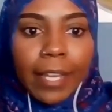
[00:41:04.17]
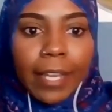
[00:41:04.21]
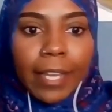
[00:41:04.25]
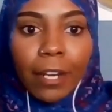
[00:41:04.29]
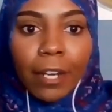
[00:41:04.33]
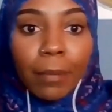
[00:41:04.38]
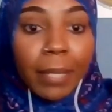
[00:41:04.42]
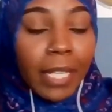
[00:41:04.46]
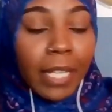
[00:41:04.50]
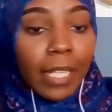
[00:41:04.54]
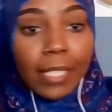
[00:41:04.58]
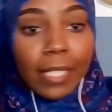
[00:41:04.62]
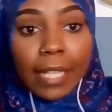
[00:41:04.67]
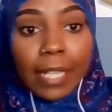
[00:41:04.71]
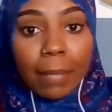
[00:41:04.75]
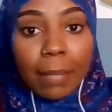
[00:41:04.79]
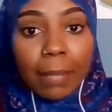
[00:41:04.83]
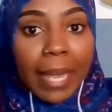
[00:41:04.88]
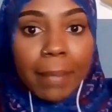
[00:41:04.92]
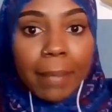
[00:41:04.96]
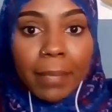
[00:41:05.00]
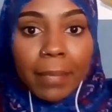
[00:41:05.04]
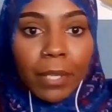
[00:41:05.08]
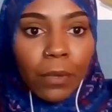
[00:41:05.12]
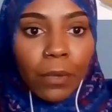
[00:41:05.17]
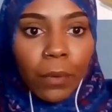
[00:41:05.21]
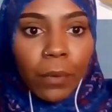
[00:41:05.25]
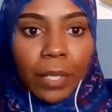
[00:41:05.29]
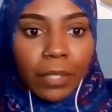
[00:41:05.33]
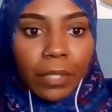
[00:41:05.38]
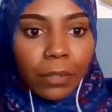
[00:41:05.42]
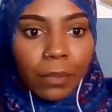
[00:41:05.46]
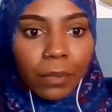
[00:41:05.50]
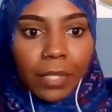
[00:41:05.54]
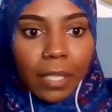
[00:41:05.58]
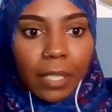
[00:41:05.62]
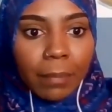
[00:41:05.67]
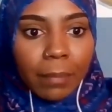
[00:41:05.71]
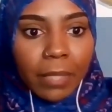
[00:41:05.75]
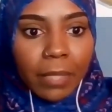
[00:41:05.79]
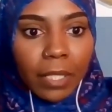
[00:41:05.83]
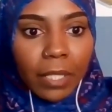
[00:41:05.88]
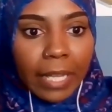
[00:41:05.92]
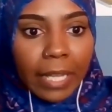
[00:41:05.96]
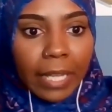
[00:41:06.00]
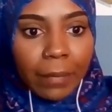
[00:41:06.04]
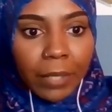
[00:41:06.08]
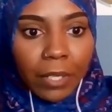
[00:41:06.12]
ear, because they might be going through
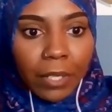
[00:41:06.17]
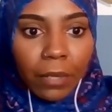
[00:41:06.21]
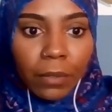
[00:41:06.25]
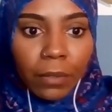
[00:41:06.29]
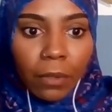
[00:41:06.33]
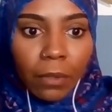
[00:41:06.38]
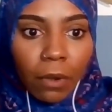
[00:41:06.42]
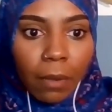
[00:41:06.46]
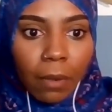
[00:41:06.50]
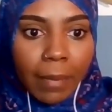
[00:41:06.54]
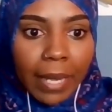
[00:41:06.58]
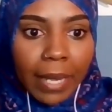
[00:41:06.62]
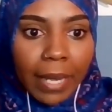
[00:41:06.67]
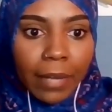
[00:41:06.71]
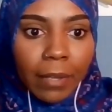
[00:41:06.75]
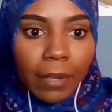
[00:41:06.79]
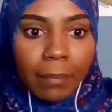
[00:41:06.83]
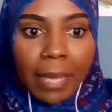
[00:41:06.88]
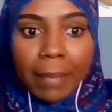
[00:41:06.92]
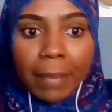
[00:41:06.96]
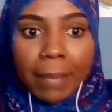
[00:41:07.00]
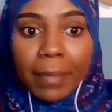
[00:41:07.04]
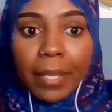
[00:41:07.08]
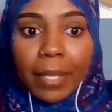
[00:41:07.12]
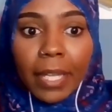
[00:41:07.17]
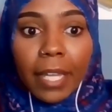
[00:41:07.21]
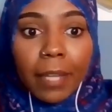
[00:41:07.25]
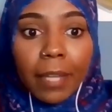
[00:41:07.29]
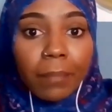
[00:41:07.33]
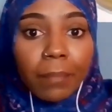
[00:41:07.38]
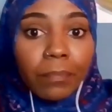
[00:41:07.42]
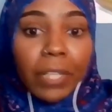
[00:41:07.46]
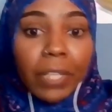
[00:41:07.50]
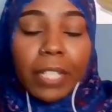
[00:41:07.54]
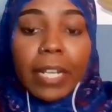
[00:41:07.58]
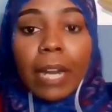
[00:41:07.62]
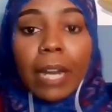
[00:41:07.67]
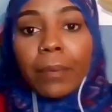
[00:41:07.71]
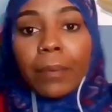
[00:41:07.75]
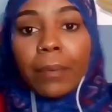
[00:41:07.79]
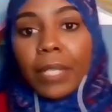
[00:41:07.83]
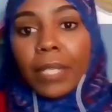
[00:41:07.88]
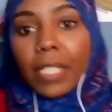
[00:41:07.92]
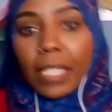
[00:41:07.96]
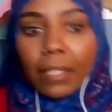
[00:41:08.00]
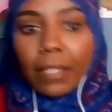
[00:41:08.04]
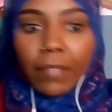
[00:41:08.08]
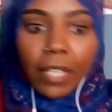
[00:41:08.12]
something that we don't know about, and maybe they're not
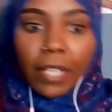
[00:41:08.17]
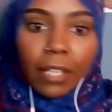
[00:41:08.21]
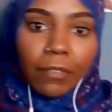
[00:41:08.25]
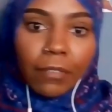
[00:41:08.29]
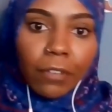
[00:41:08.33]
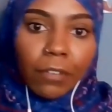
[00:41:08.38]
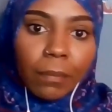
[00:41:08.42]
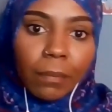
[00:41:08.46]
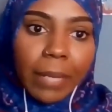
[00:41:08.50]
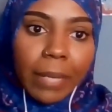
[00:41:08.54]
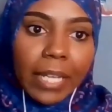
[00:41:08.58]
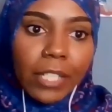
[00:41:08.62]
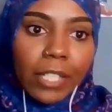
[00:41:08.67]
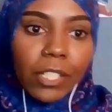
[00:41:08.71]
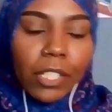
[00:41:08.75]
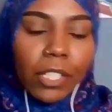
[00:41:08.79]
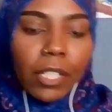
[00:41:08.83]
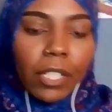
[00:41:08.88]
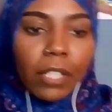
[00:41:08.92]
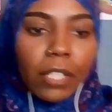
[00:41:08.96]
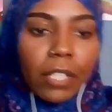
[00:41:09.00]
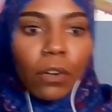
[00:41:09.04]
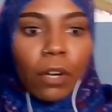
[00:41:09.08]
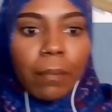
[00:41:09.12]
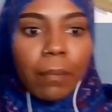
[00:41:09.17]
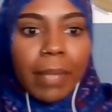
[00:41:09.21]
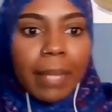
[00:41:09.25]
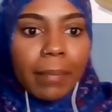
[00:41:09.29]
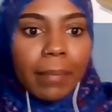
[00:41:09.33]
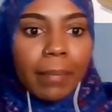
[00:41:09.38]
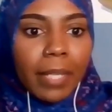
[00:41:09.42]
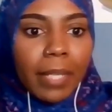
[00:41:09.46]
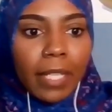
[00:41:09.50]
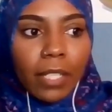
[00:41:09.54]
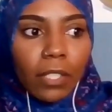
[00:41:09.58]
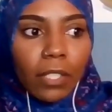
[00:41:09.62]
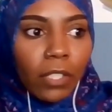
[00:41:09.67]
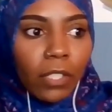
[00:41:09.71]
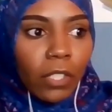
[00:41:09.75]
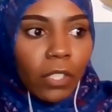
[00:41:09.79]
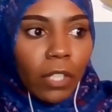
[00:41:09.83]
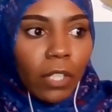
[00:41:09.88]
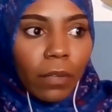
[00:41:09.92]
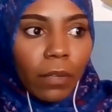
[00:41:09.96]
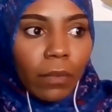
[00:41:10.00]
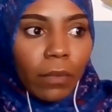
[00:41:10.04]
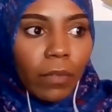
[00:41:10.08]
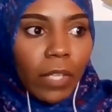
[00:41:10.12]
receiving information, or maybe, you
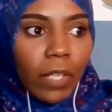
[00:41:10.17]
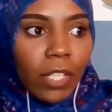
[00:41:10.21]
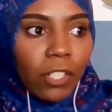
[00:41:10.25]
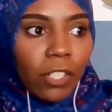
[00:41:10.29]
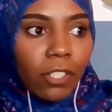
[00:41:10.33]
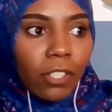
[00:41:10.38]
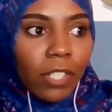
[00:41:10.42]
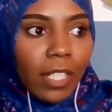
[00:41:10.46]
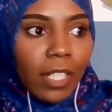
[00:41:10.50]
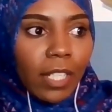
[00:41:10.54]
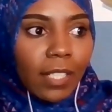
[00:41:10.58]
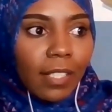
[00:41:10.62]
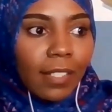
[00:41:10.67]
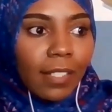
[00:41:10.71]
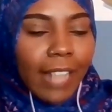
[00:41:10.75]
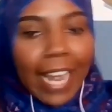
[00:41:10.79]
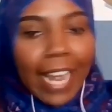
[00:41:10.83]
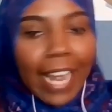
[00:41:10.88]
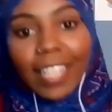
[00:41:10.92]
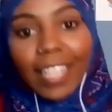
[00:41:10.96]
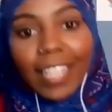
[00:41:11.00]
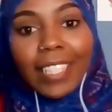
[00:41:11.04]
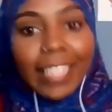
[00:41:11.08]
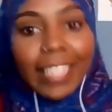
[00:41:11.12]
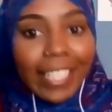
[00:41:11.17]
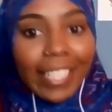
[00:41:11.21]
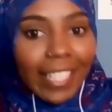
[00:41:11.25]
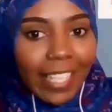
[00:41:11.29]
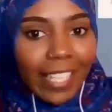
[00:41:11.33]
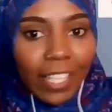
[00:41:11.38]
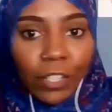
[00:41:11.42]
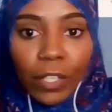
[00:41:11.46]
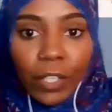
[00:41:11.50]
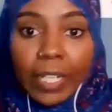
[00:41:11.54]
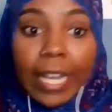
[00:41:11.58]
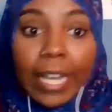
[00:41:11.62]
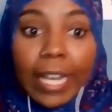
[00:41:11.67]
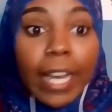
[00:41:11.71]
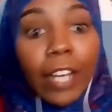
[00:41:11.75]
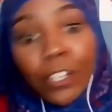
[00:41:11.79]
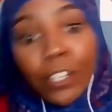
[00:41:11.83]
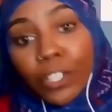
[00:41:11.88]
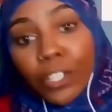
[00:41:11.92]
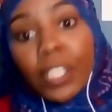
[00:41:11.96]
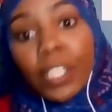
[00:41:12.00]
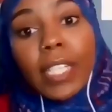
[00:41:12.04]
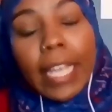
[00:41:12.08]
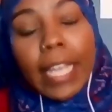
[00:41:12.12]
know, it's just not clicking and they're not
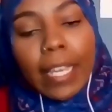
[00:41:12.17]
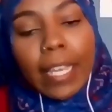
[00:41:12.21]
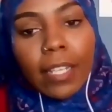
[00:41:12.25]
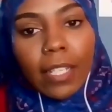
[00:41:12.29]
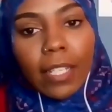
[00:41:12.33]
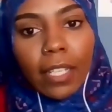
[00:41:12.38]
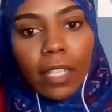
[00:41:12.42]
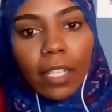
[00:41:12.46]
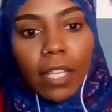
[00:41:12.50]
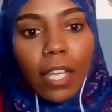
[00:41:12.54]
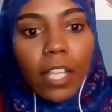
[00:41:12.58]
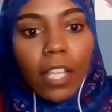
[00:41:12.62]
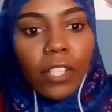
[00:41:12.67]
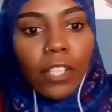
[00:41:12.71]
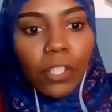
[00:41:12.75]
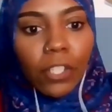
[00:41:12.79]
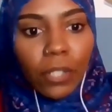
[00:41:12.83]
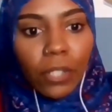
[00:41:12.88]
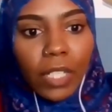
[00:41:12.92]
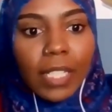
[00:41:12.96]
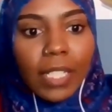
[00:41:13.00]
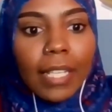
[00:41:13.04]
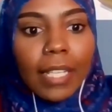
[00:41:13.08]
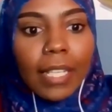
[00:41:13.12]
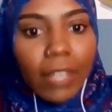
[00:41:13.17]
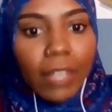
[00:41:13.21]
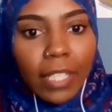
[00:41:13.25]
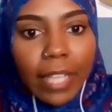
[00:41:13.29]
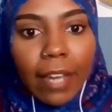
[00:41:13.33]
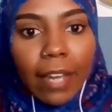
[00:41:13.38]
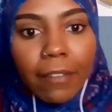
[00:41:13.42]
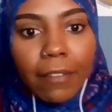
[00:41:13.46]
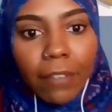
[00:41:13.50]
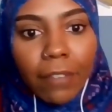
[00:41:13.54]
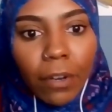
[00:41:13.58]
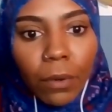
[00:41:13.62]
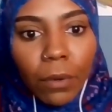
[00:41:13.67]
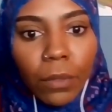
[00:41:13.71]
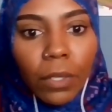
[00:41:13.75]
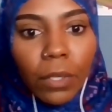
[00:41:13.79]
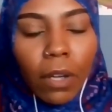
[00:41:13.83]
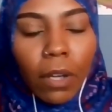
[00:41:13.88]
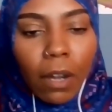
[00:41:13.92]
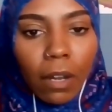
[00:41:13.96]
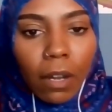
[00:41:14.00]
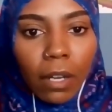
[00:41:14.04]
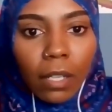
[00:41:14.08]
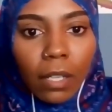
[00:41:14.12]
understanding. So just giving that phone
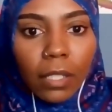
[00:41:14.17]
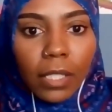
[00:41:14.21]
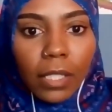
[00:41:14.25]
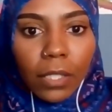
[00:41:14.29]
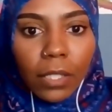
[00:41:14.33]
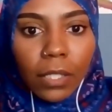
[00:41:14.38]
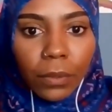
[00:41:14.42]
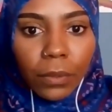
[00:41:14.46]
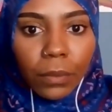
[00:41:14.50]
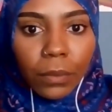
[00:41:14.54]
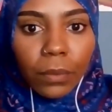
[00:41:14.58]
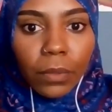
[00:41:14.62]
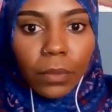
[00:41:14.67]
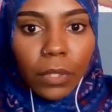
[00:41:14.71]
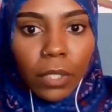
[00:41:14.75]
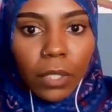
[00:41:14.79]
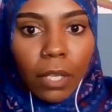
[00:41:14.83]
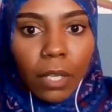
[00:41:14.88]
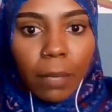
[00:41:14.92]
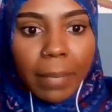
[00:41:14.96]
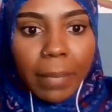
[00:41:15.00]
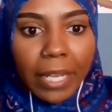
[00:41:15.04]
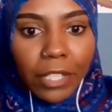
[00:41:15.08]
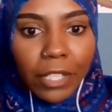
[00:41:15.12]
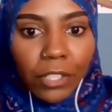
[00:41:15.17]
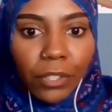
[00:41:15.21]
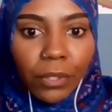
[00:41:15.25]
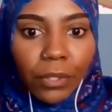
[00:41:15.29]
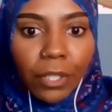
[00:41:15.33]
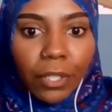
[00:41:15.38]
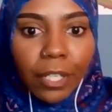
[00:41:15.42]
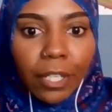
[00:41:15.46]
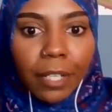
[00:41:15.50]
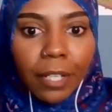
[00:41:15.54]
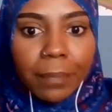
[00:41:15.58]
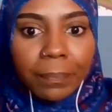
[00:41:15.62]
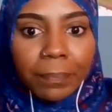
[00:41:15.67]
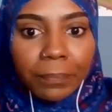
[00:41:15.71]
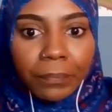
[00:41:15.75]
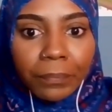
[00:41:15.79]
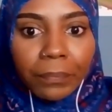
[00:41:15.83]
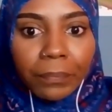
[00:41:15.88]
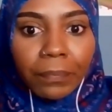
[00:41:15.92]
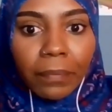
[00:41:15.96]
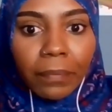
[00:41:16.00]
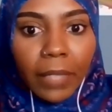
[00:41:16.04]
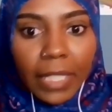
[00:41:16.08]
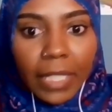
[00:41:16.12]
call to, you know, make sure
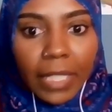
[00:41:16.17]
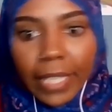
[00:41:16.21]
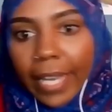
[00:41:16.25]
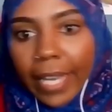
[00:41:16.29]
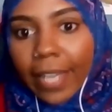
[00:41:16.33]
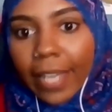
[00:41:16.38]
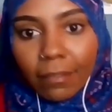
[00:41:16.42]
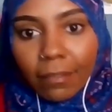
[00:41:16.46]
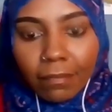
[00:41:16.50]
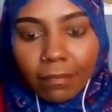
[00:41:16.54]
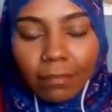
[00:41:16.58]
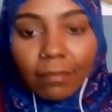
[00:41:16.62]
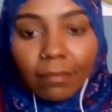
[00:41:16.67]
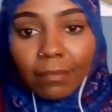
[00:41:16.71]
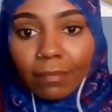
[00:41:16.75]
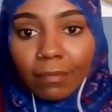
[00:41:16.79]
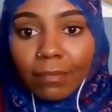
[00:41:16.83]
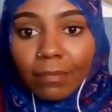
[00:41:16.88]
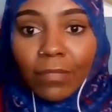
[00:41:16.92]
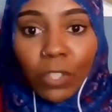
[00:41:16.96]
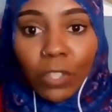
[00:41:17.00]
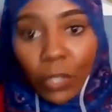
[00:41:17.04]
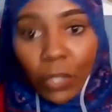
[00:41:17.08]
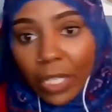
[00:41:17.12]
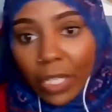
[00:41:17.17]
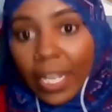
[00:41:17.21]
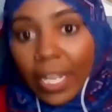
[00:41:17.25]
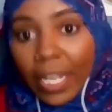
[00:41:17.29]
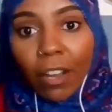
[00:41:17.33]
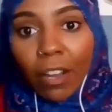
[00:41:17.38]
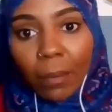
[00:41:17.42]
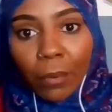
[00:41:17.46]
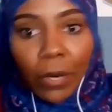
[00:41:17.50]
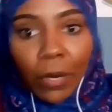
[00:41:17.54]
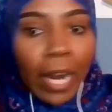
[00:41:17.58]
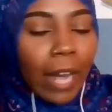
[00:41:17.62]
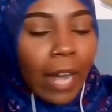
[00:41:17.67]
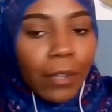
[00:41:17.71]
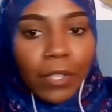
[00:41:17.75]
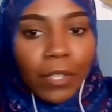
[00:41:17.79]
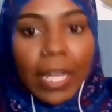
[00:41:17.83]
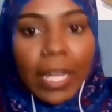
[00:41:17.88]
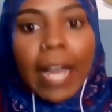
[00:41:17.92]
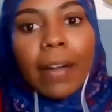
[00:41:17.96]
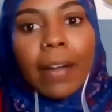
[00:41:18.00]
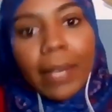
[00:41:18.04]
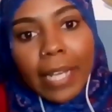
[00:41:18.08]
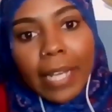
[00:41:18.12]
that you can help, or
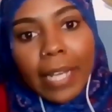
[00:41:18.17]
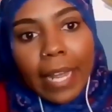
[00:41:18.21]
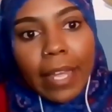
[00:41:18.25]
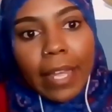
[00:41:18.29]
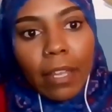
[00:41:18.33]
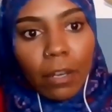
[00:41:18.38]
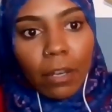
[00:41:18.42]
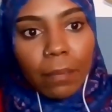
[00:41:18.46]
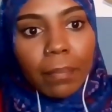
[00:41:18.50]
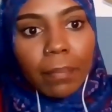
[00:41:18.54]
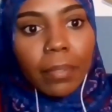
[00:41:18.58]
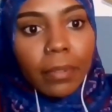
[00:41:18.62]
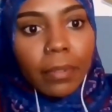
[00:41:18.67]
how can I help?